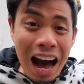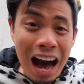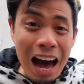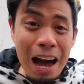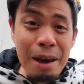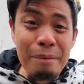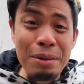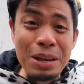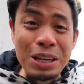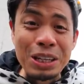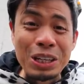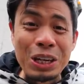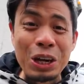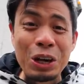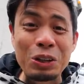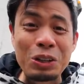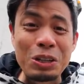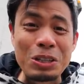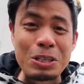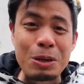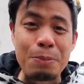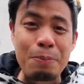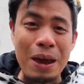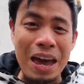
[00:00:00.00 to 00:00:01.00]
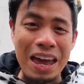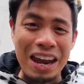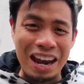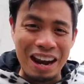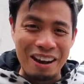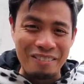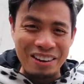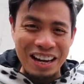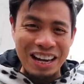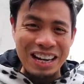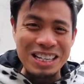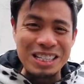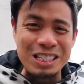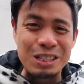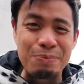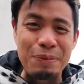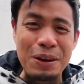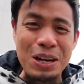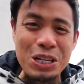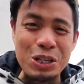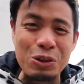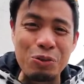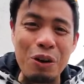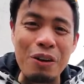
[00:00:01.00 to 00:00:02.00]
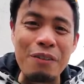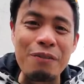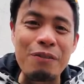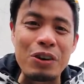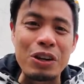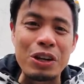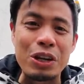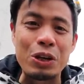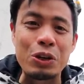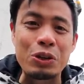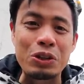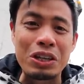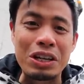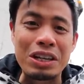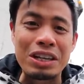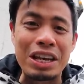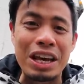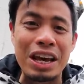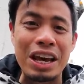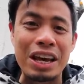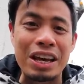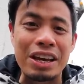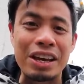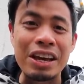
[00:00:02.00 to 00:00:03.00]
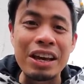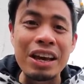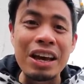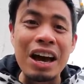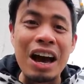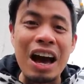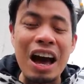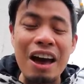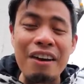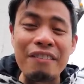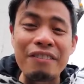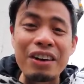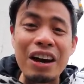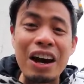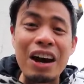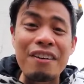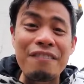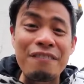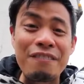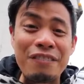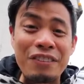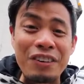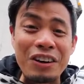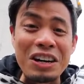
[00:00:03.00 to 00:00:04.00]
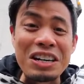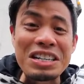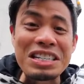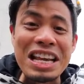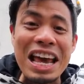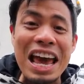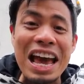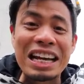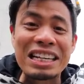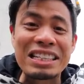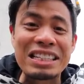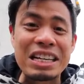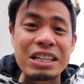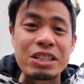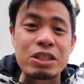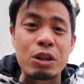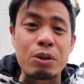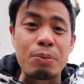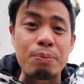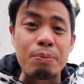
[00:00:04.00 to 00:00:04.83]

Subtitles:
I'm in Kyoto, Japan, and I've got a special one for you today. I've got first access to